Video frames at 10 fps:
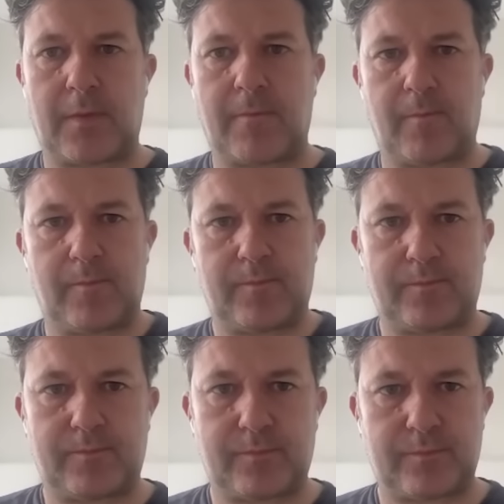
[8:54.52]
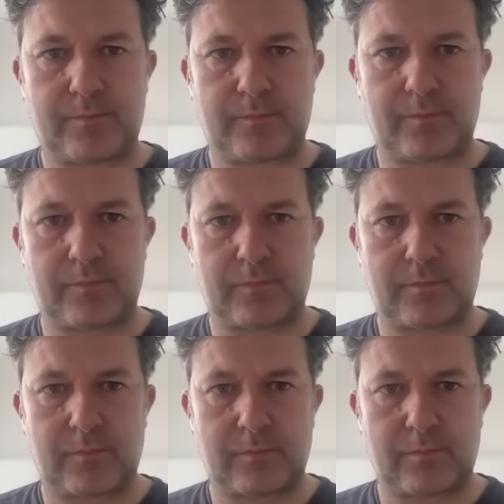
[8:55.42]

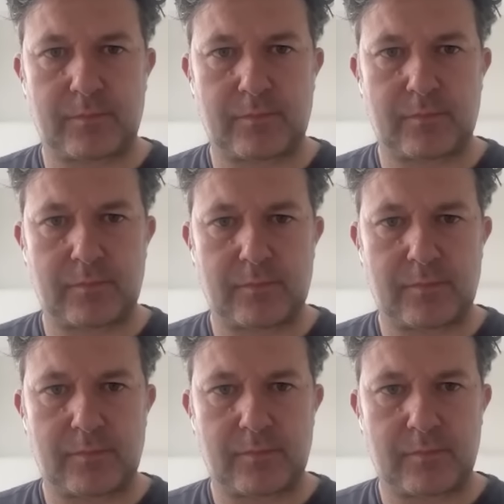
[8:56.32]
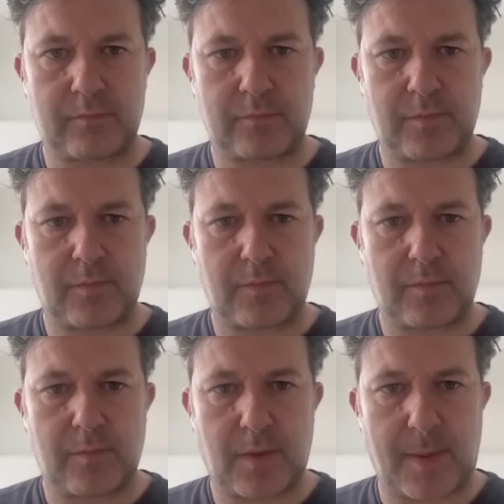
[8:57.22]

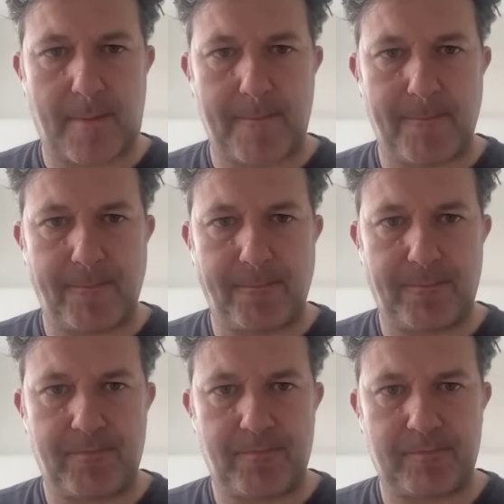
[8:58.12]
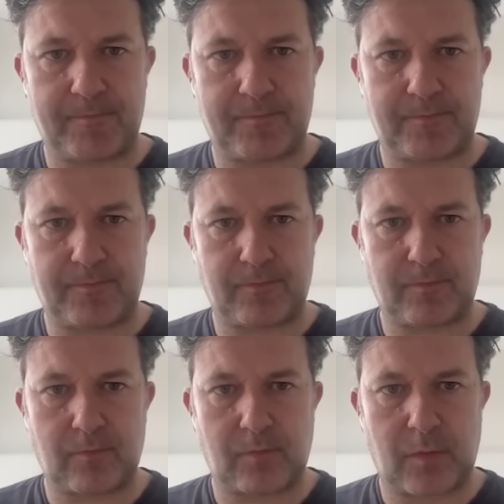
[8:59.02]

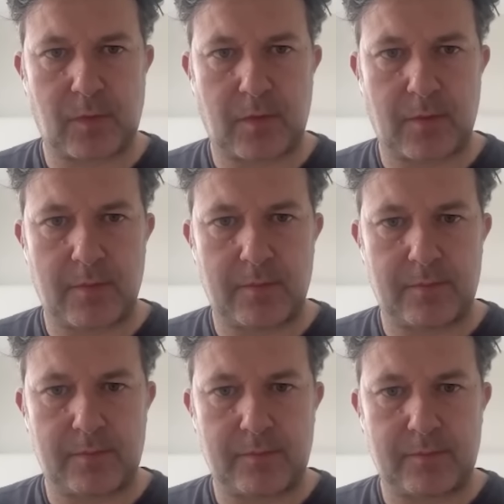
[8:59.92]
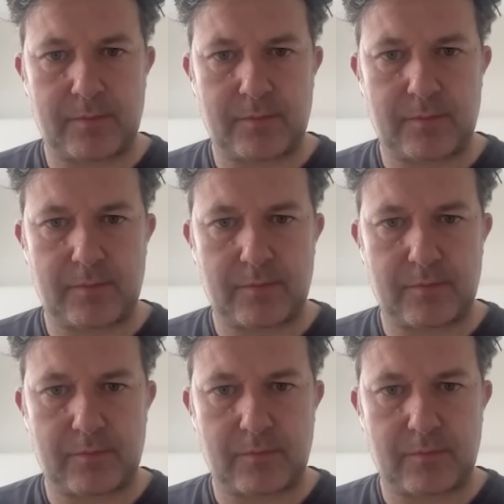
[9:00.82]
No words are spoken by the person on screen.